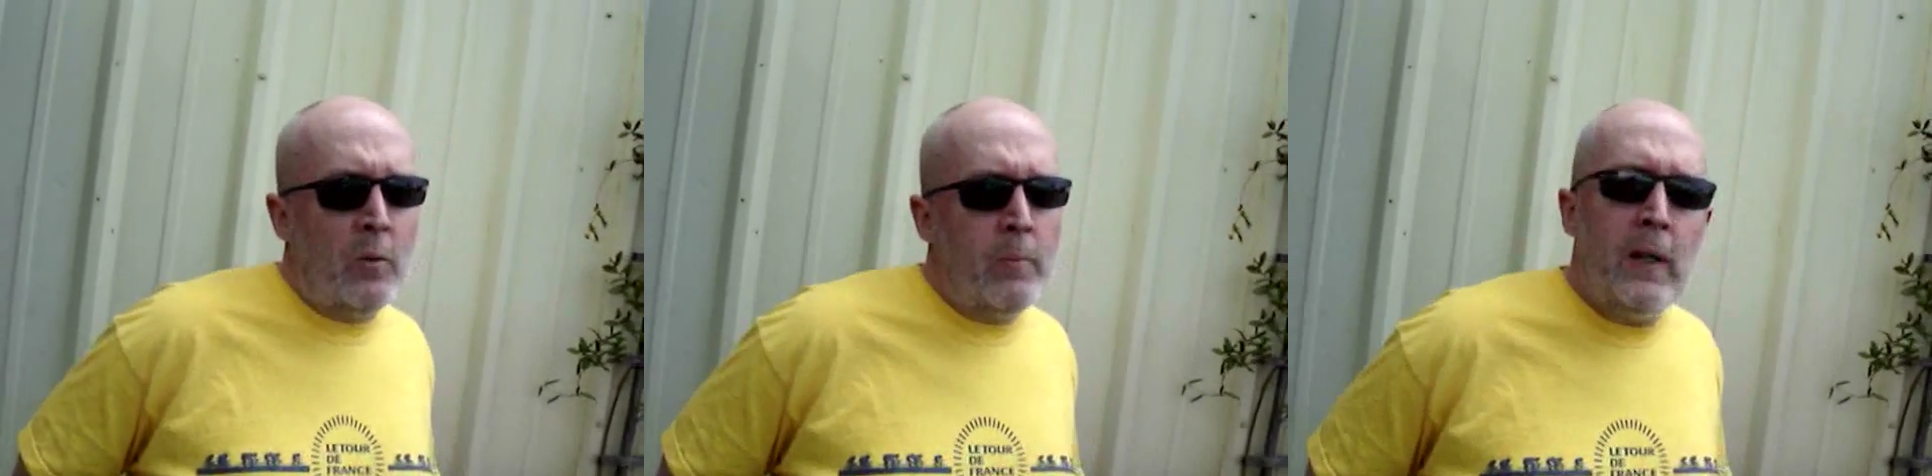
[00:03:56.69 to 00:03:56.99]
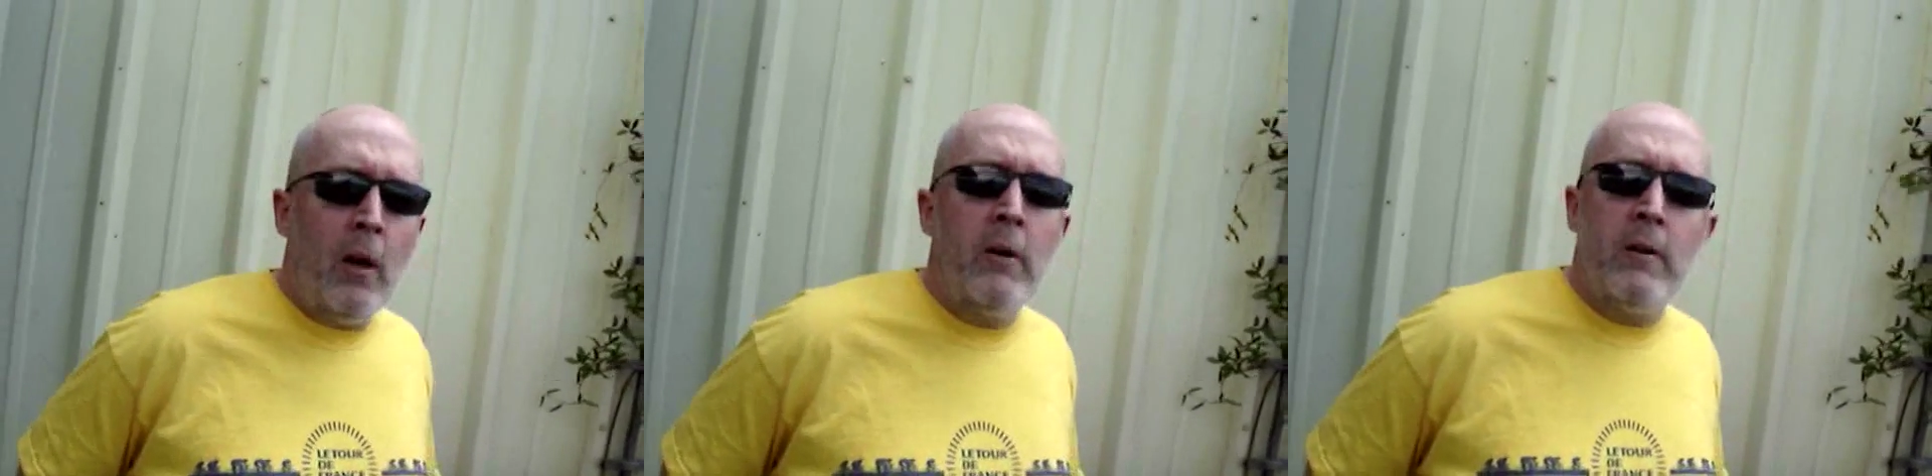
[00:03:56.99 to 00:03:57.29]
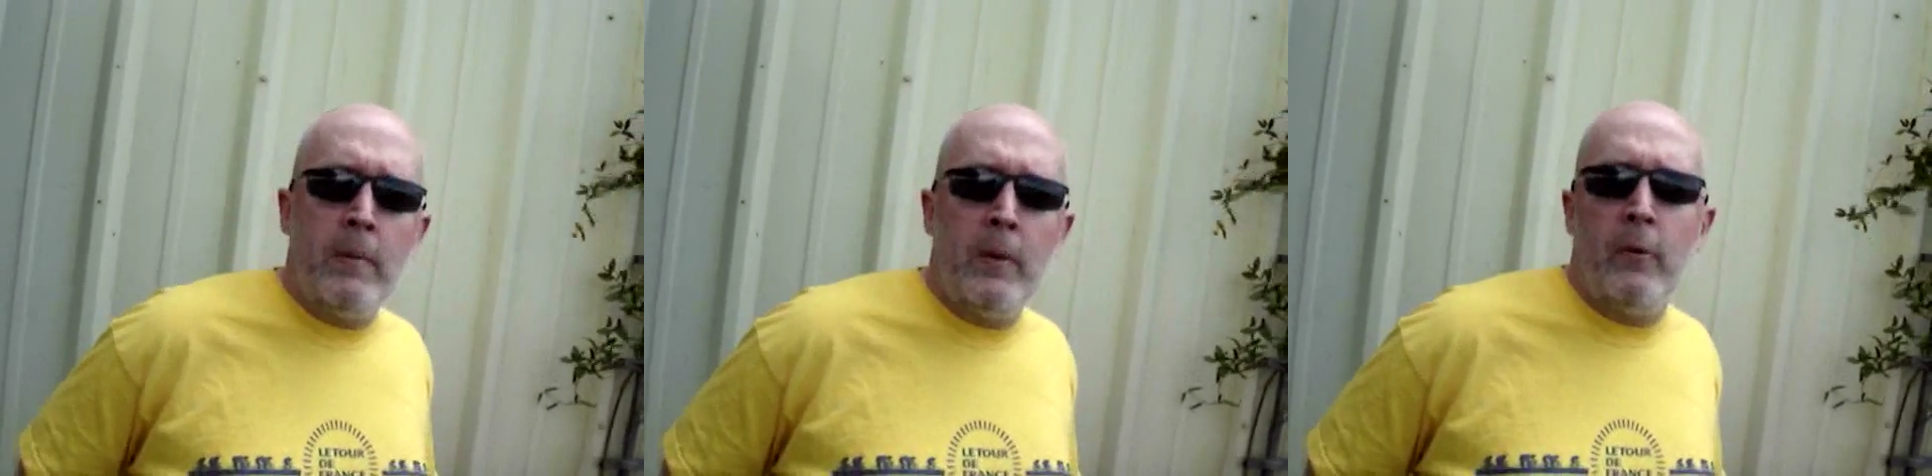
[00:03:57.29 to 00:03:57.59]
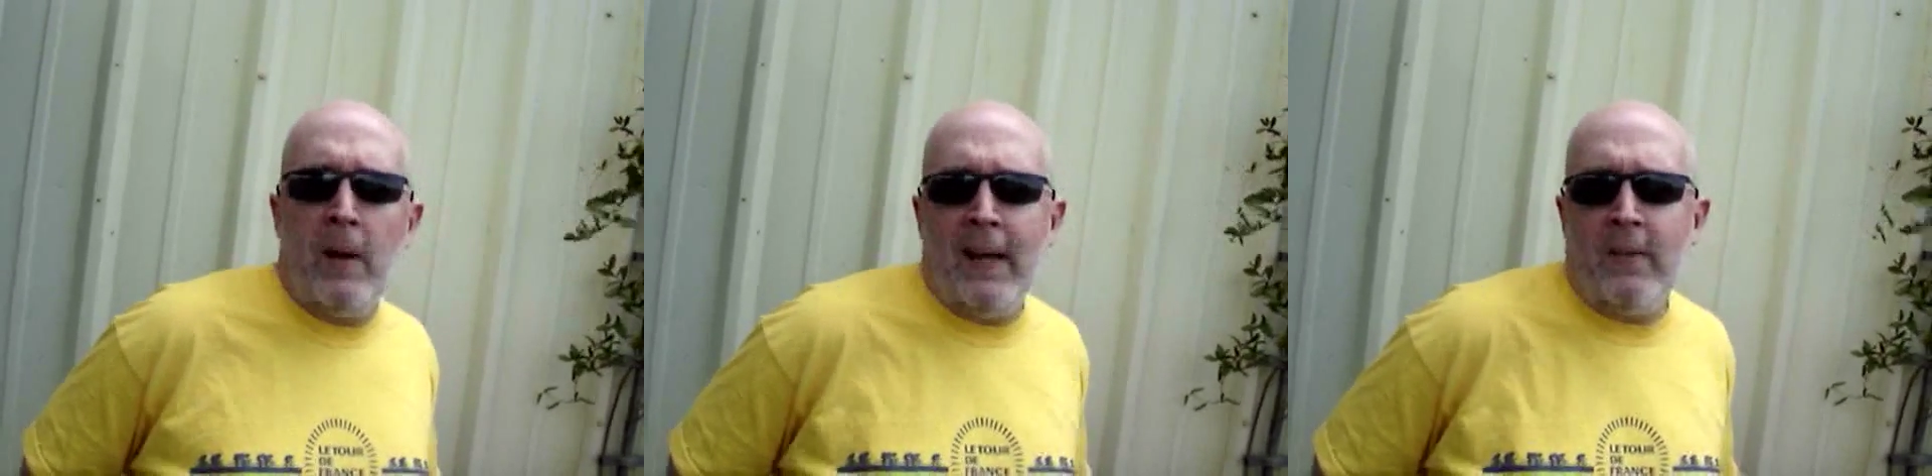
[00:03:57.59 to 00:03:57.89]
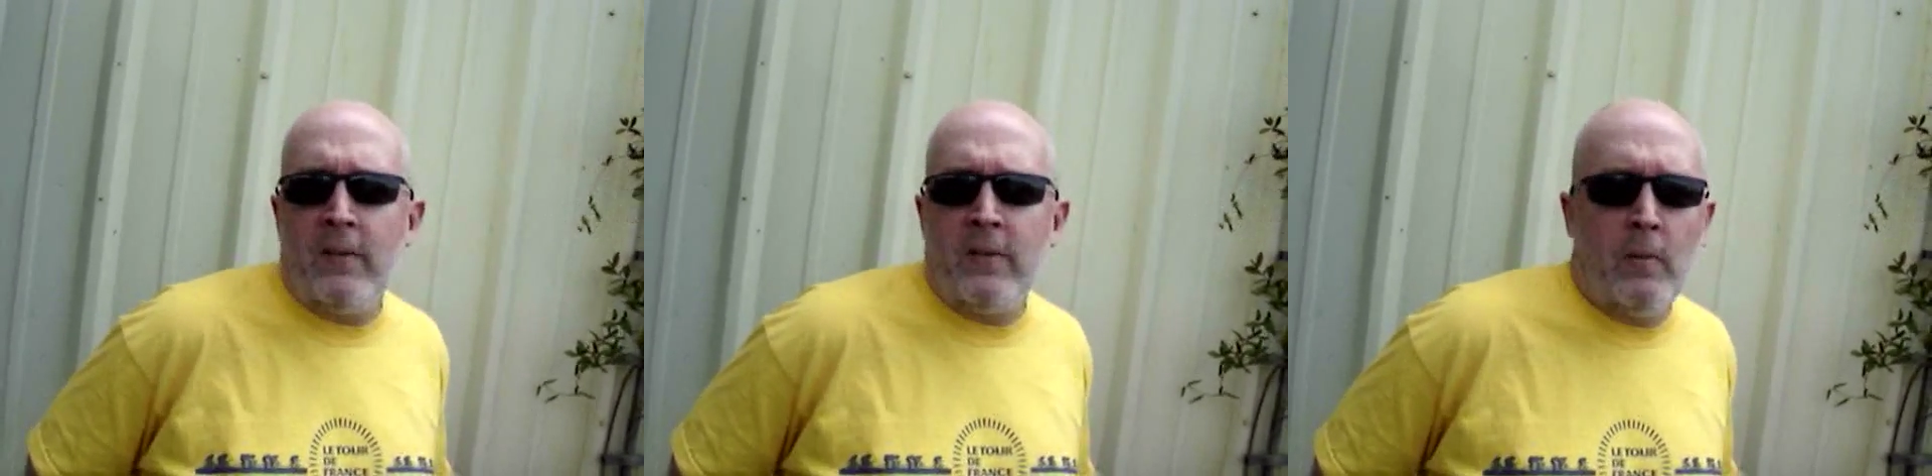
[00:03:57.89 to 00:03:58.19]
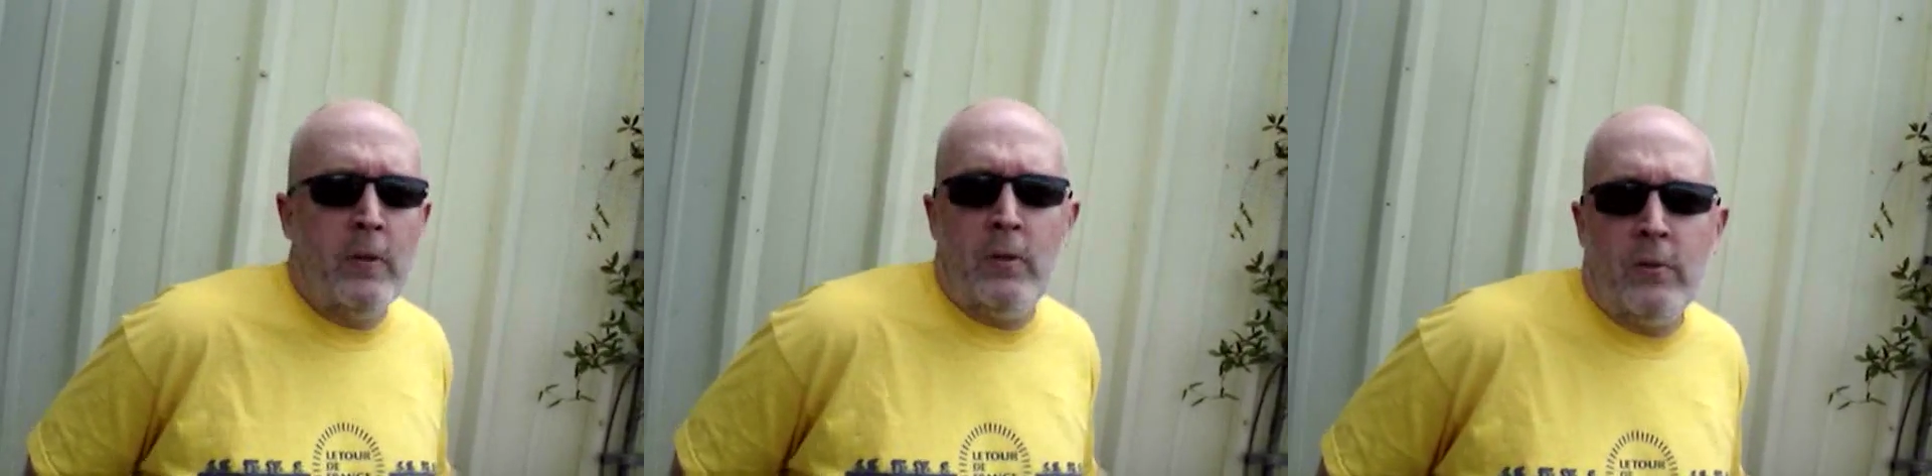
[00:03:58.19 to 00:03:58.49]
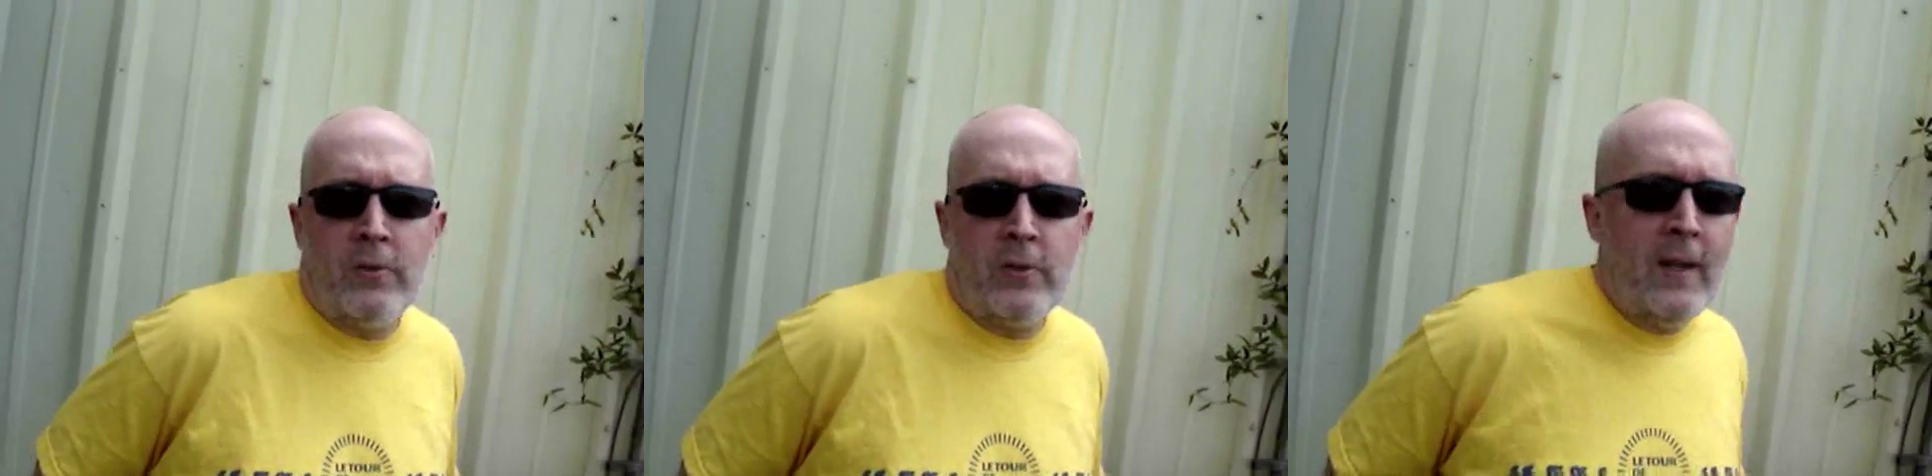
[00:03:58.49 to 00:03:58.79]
it would be harder to build a bike than someone who's